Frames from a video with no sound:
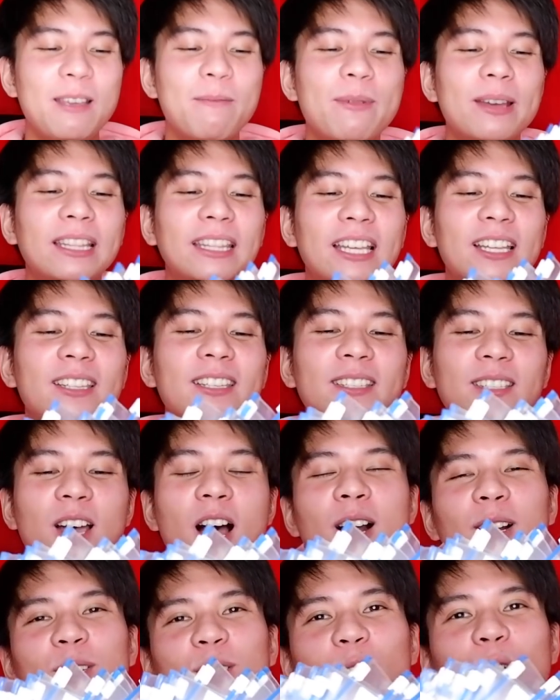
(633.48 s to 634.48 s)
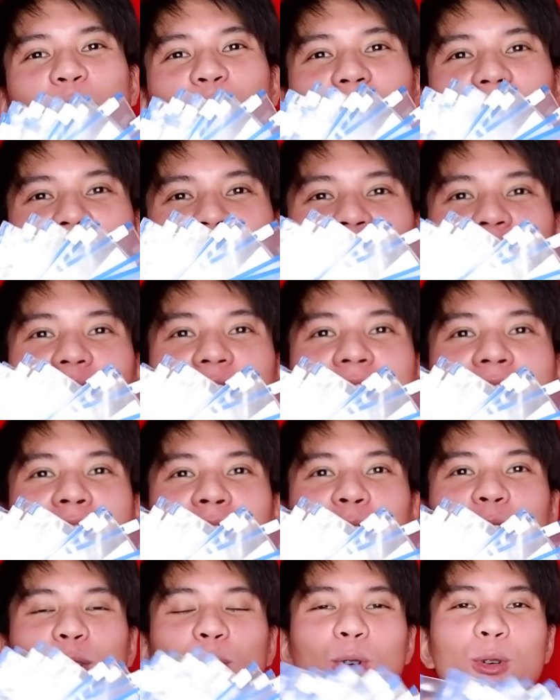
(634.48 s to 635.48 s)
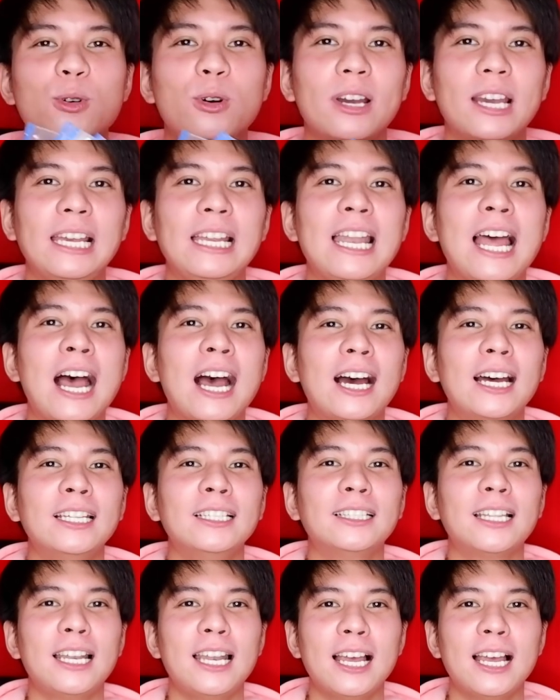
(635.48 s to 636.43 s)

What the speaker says: Limited stocks only siya. So, kailangan